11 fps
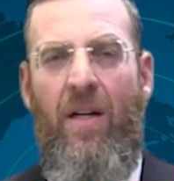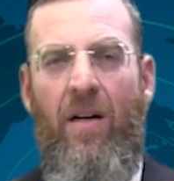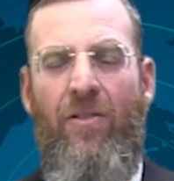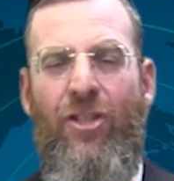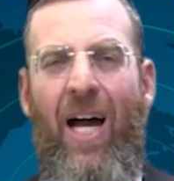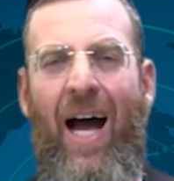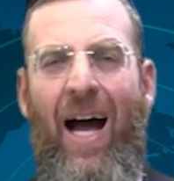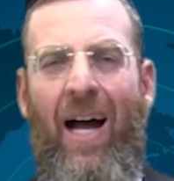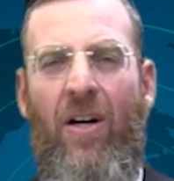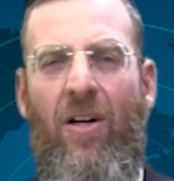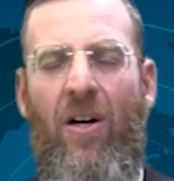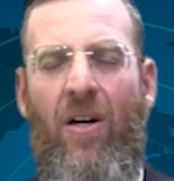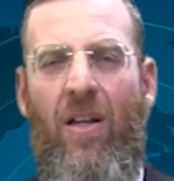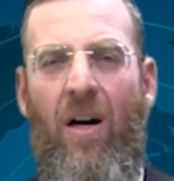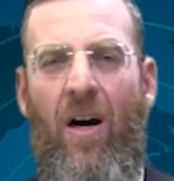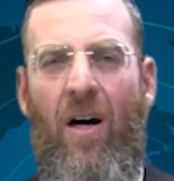of
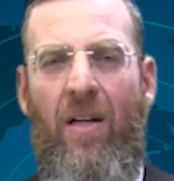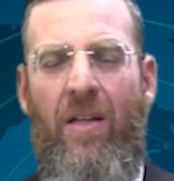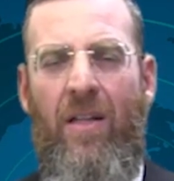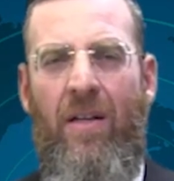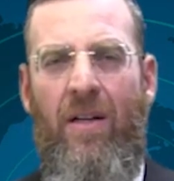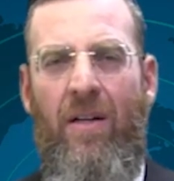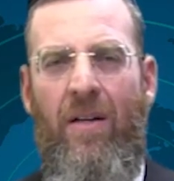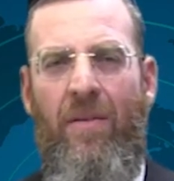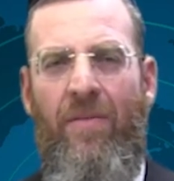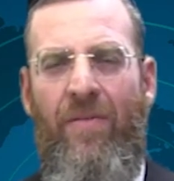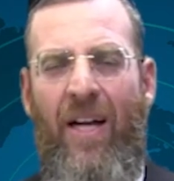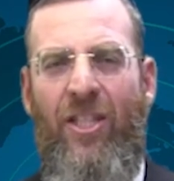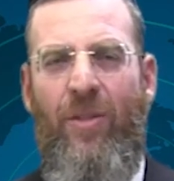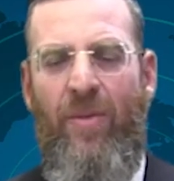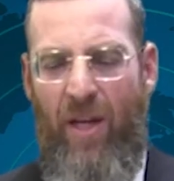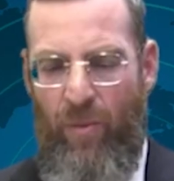shahakol on
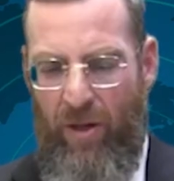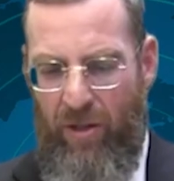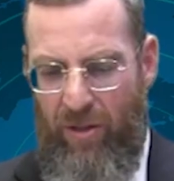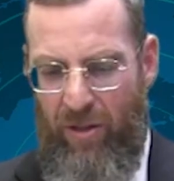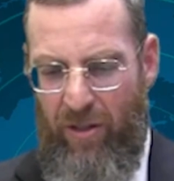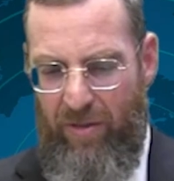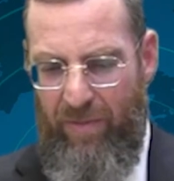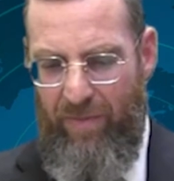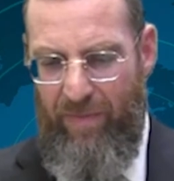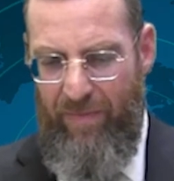vegetables that were cooked.